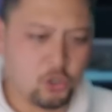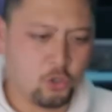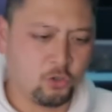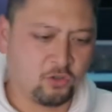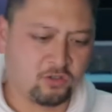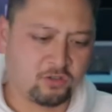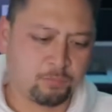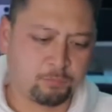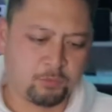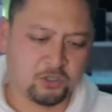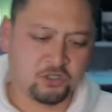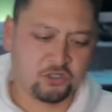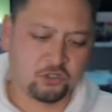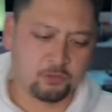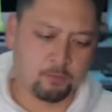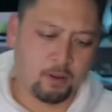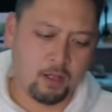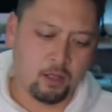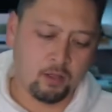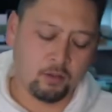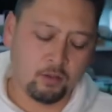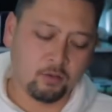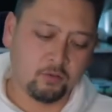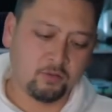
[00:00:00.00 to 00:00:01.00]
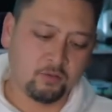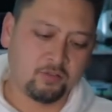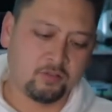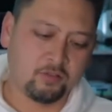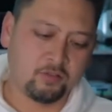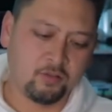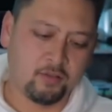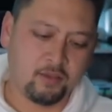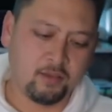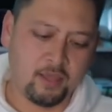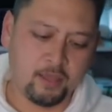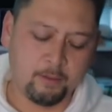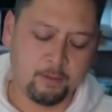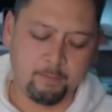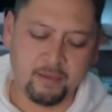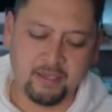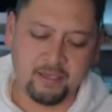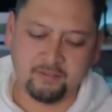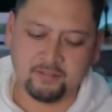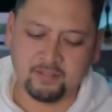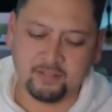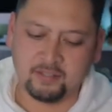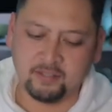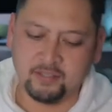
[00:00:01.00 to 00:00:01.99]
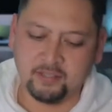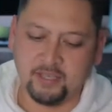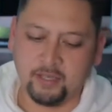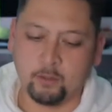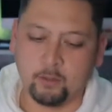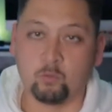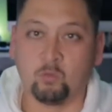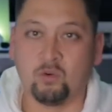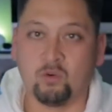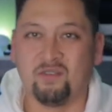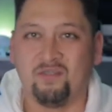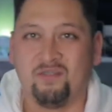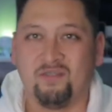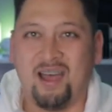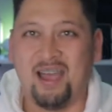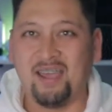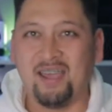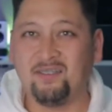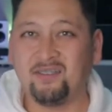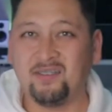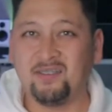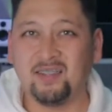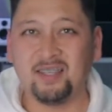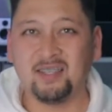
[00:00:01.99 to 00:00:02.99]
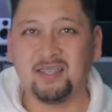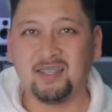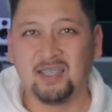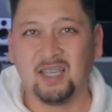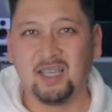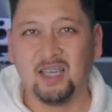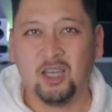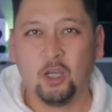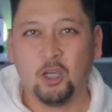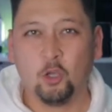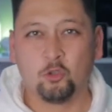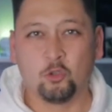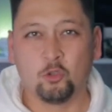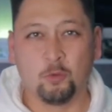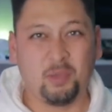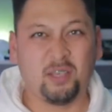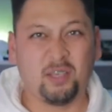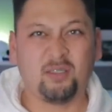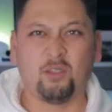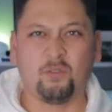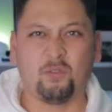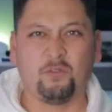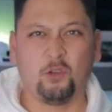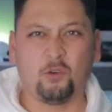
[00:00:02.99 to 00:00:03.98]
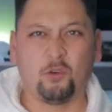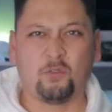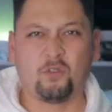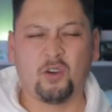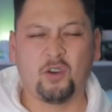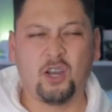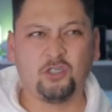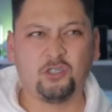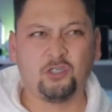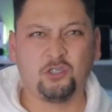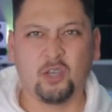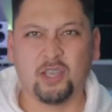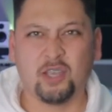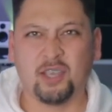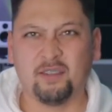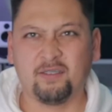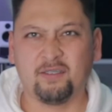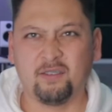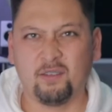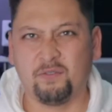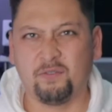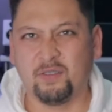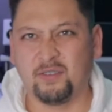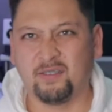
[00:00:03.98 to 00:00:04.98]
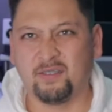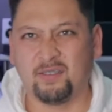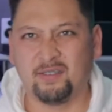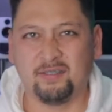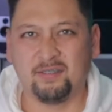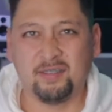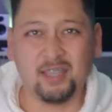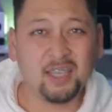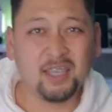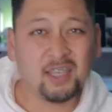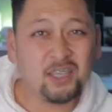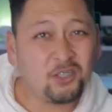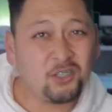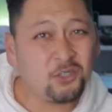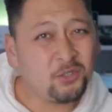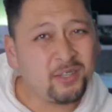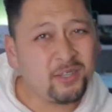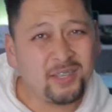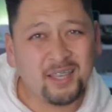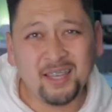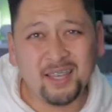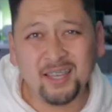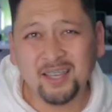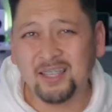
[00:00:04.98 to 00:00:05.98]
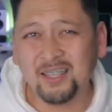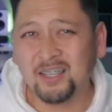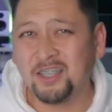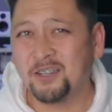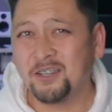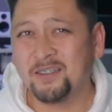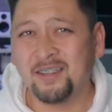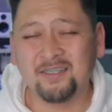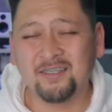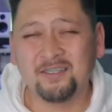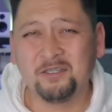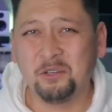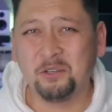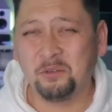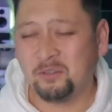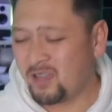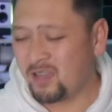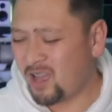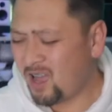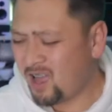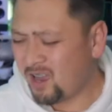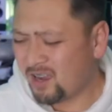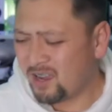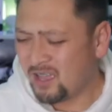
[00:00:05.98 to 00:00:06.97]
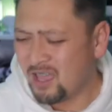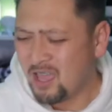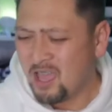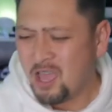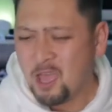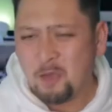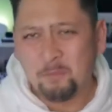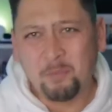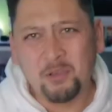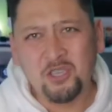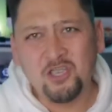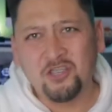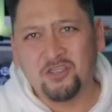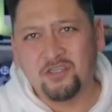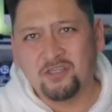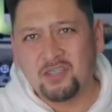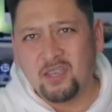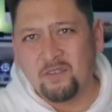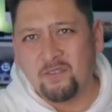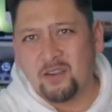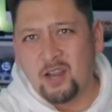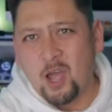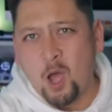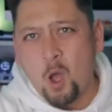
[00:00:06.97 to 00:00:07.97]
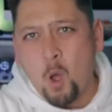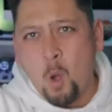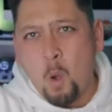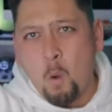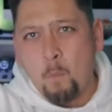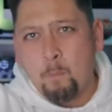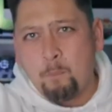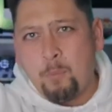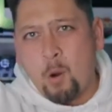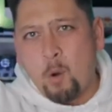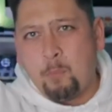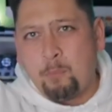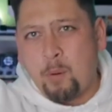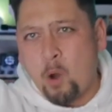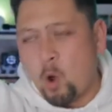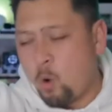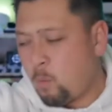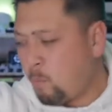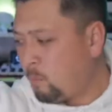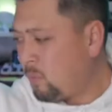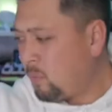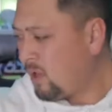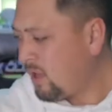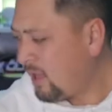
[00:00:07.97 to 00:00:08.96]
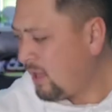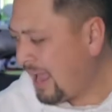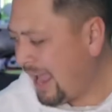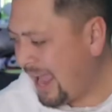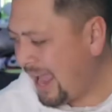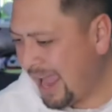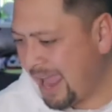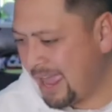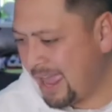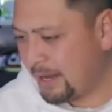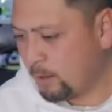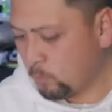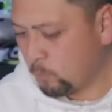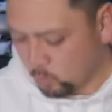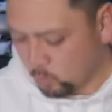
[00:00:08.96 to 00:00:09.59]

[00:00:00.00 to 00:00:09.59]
you spritz your balls and basically it revives it. So it makes it feel fresh. So I guess if it's sticking to you, you know, that's dude talk, but you just give it a poop, and it